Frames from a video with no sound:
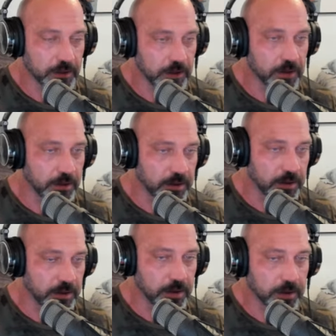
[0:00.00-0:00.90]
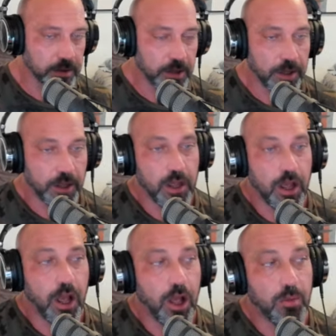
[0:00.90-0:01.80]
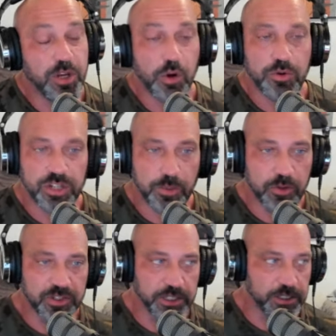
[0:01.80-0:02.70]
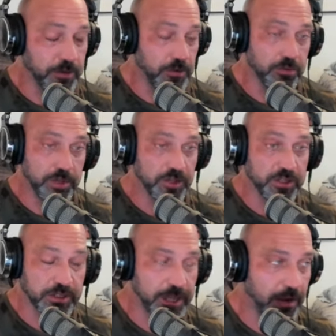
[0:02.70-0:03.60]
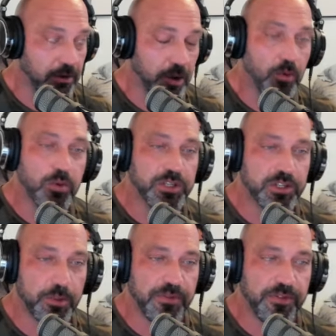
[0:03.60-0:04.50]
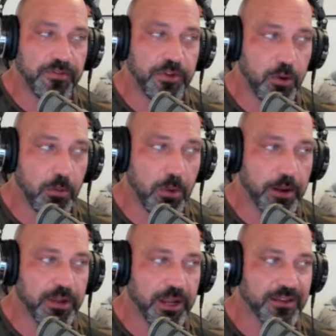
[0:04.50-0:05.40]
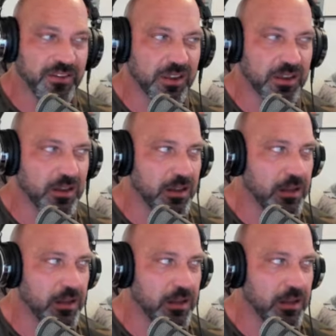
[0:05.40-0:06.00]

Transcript: Yeah. You know, some of those things that you mentioned, tarot, what's some of, if you don't mind me asking.